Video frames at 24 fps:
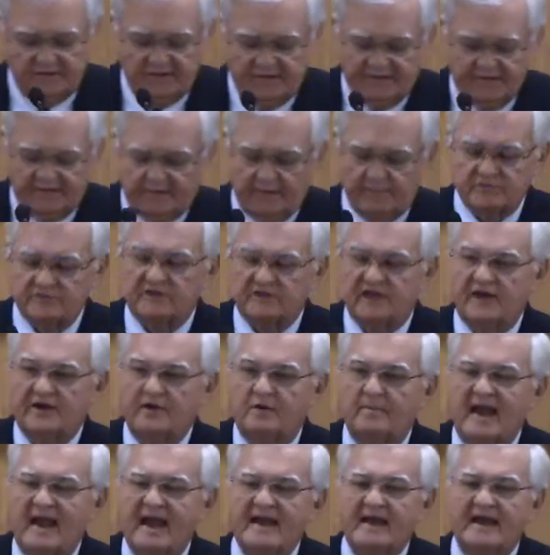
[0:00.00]
that was later
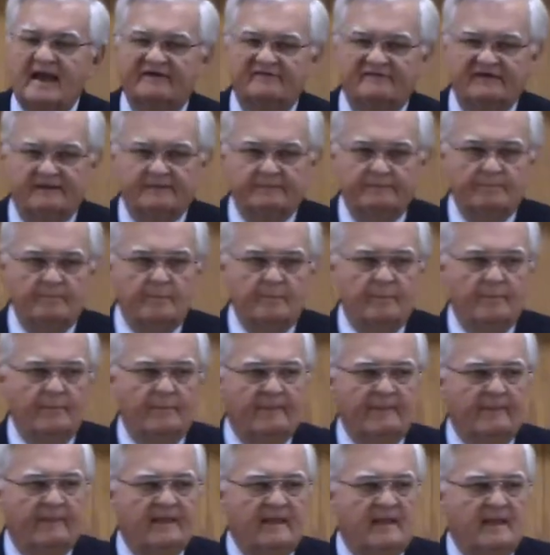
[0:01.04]
made of it.
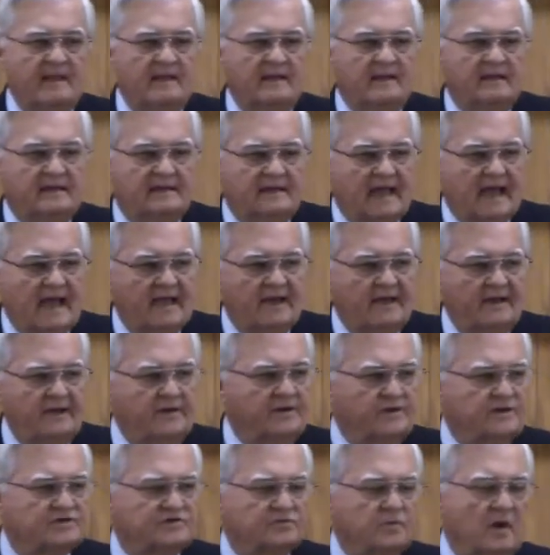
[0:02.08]
Now,
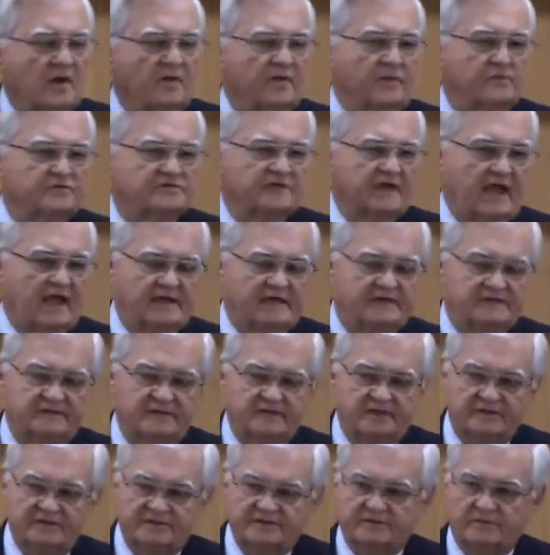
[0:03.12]
here is one of those
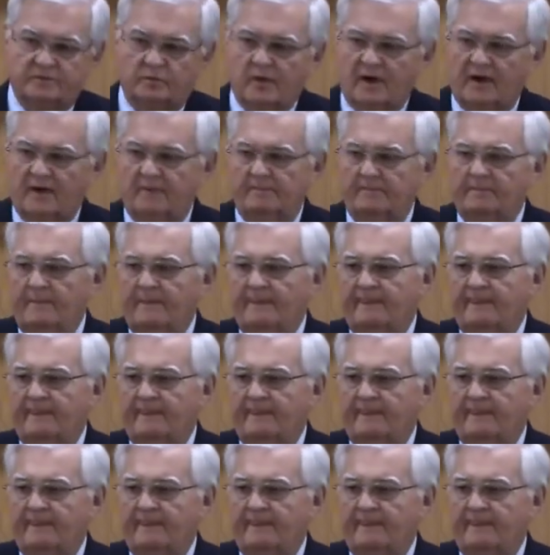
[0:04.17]
cases to where